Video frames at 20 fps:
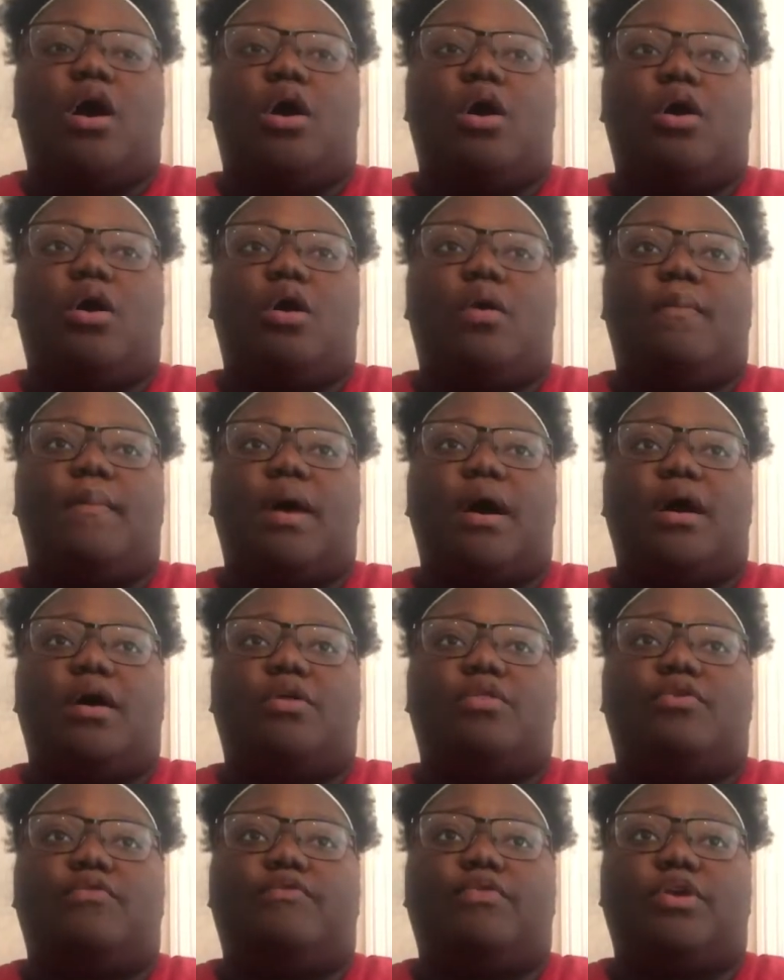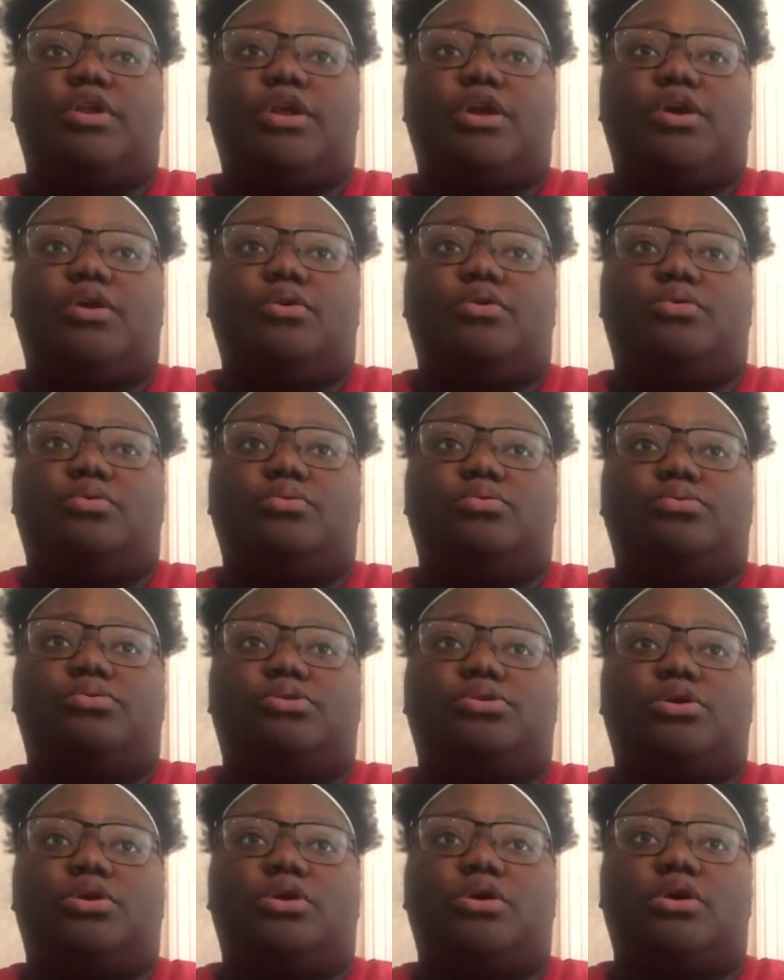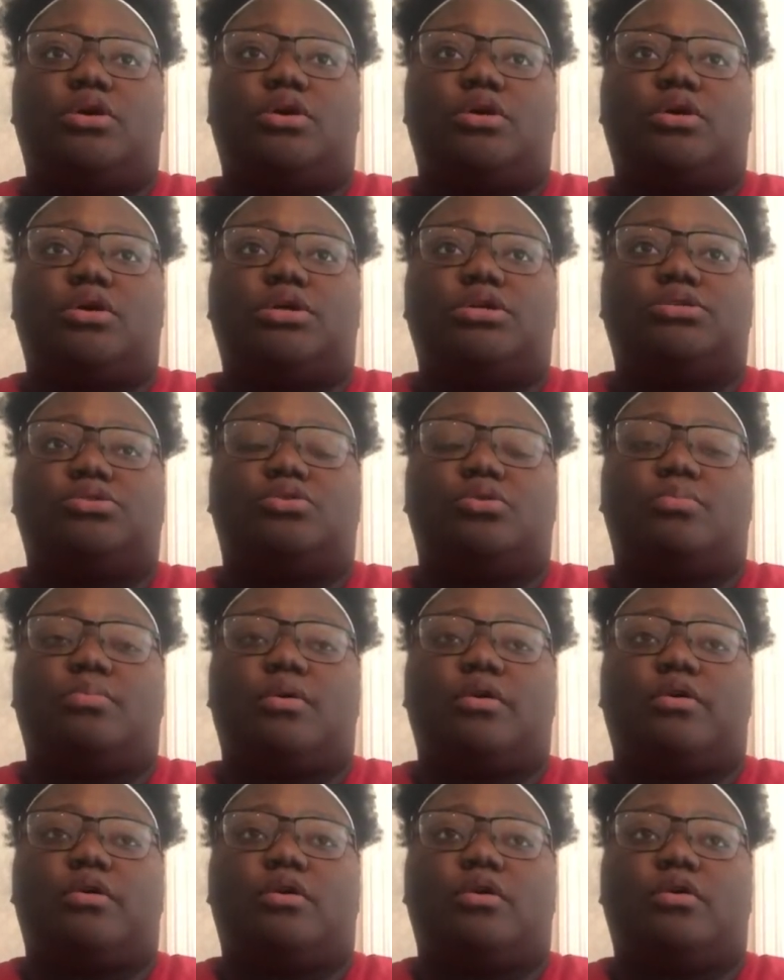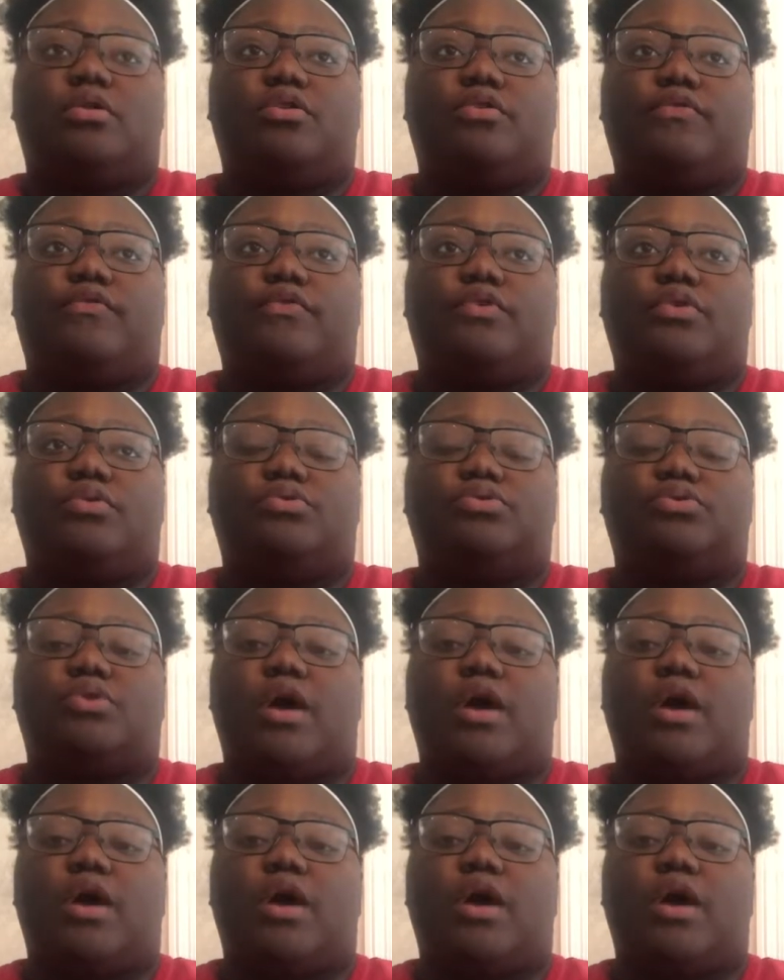all my other videos is on my other phone.